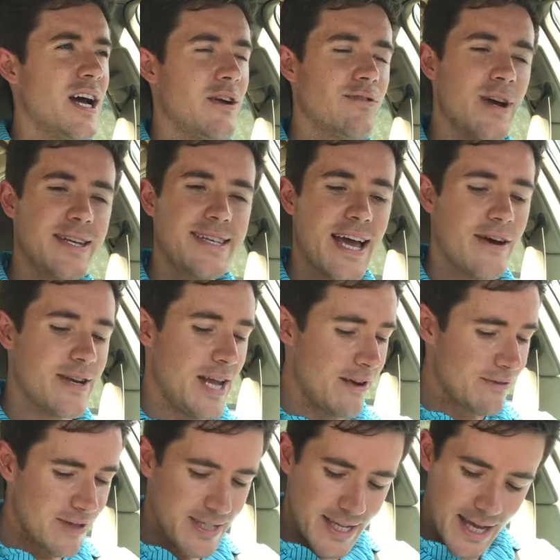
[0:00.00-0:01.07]
write down
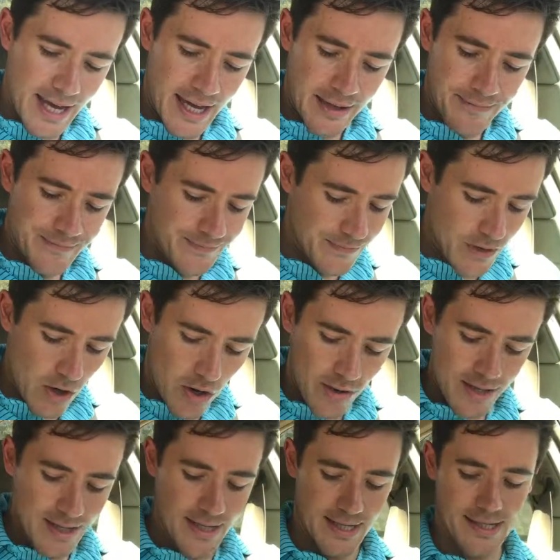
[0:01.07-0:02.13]
every day all
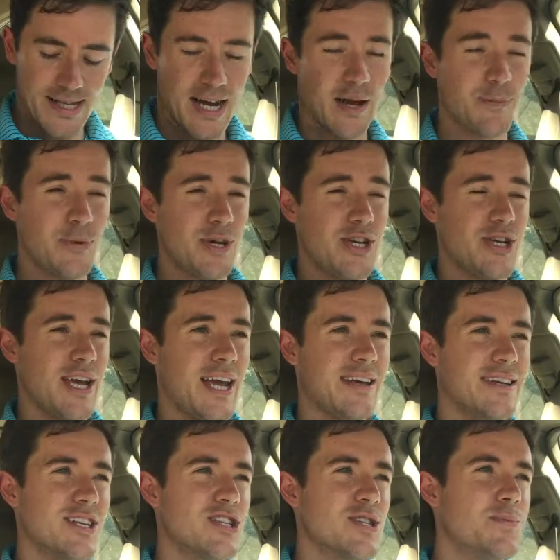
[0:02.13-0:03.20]
the things that I appreciate,
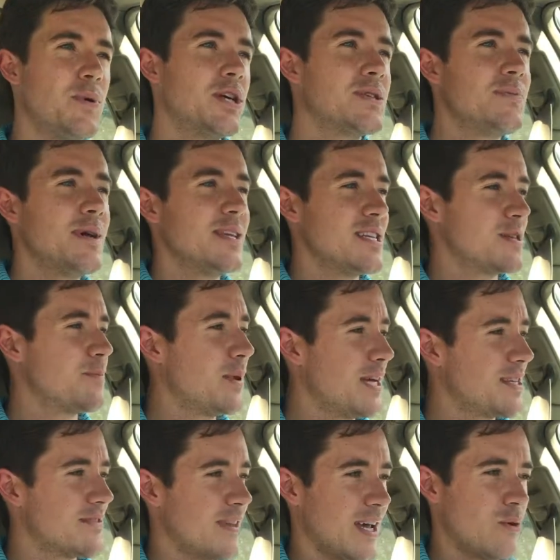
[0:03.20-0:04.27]
and it just puts me in this
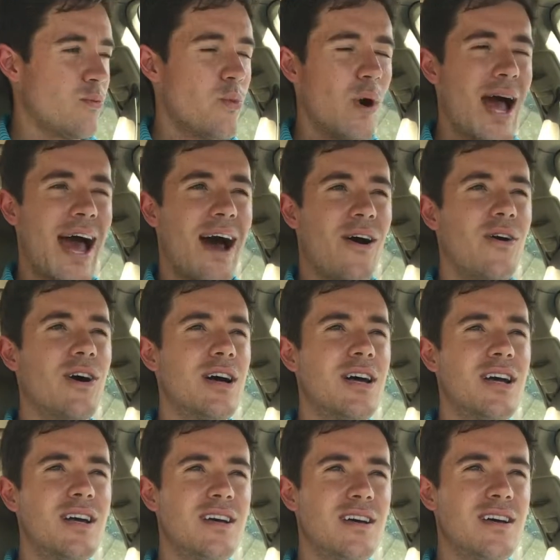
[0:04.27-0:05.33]
place of like, wow,
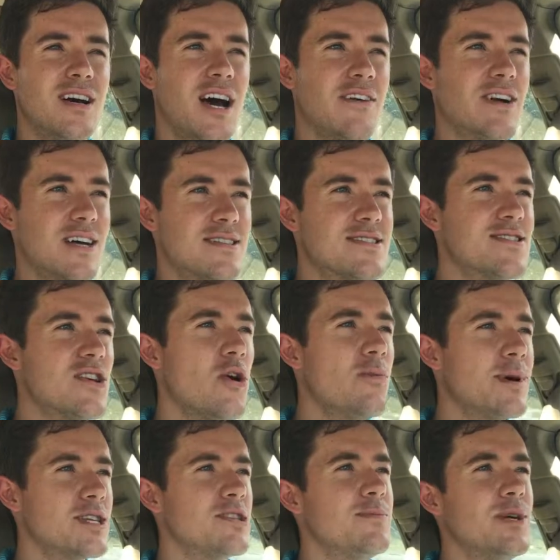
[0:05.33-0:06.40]
I've got so
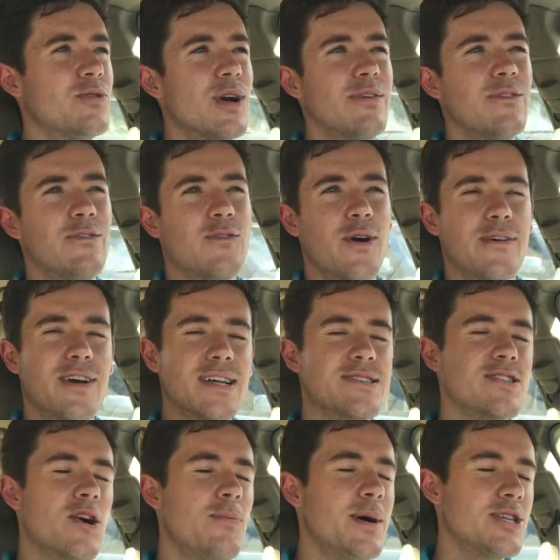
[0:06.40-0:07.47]
much to be grateful for. I've got
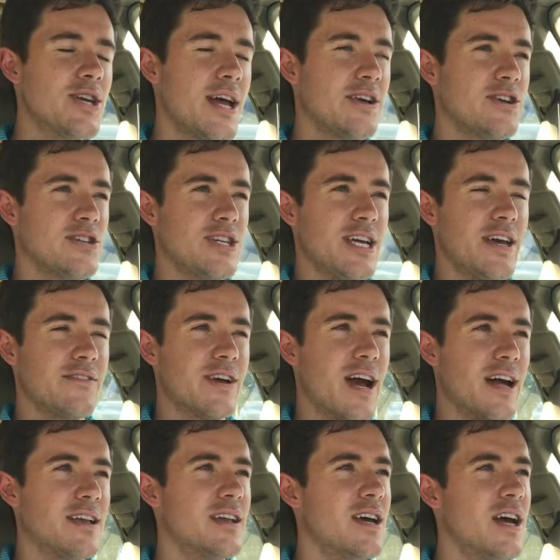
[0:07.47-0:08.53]
so much energy. I've
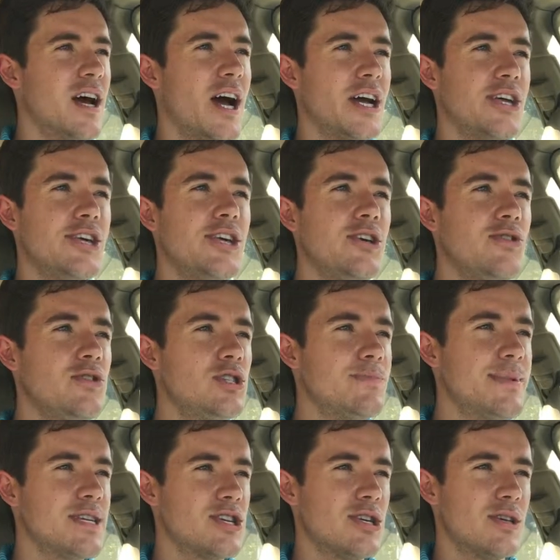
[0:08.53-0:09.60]
got a huge
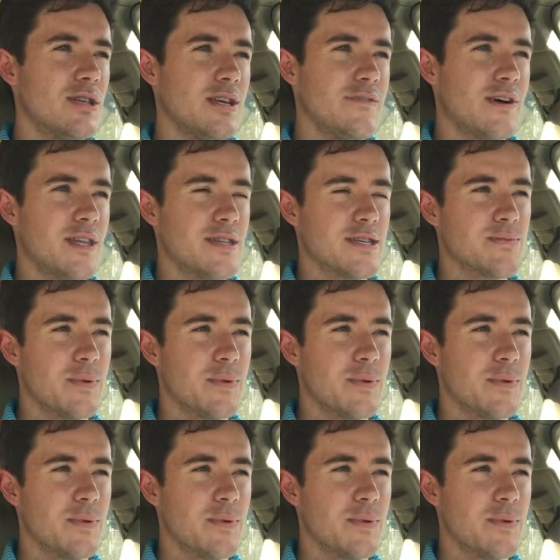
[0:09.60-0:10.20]
mission to live on this